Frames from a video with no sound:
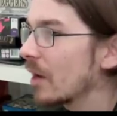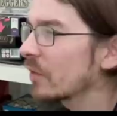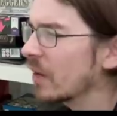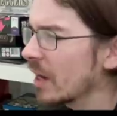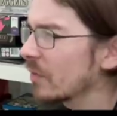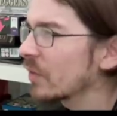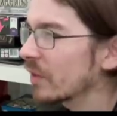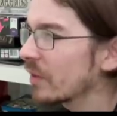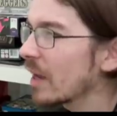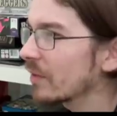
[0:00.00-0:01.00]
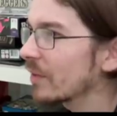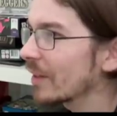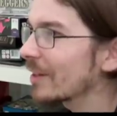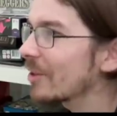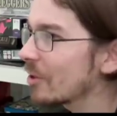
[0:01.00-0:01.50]
sign of success. It's
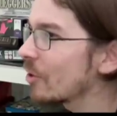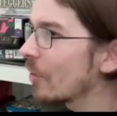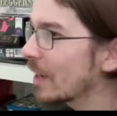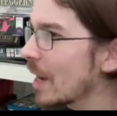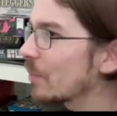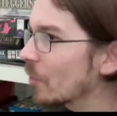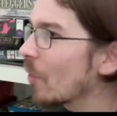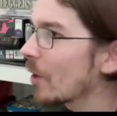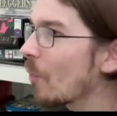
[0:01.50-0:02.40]
like, you know, the game's going